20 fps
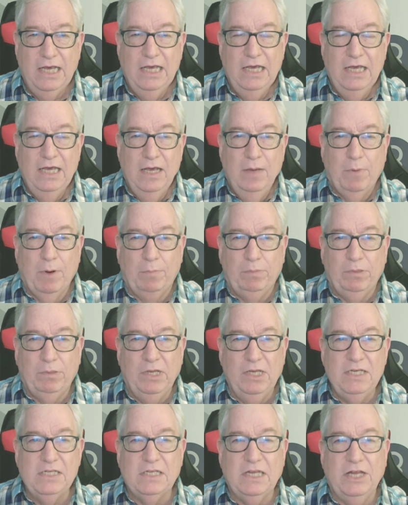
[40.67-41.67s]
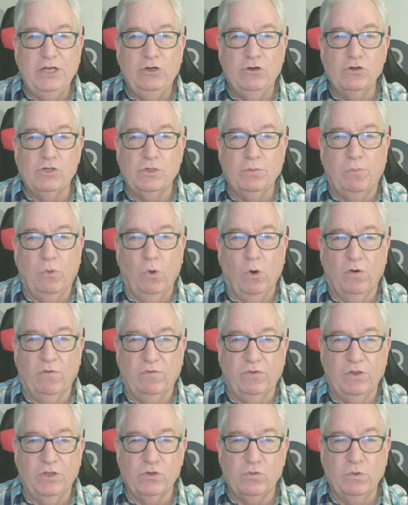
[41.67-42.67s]
But please lend your support for
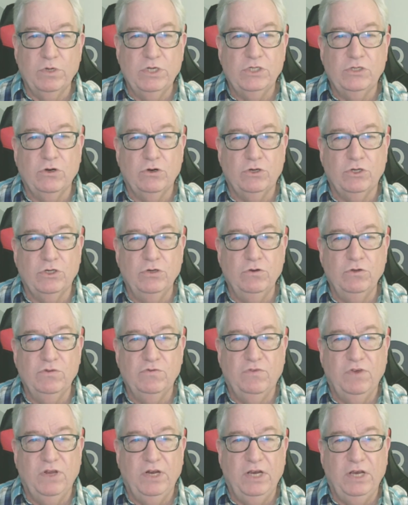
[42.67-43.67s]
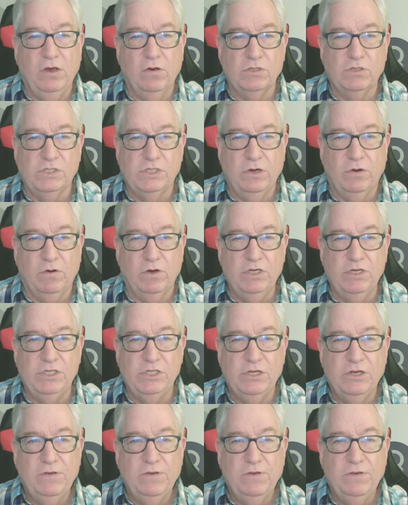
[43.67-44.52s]
this research news video series.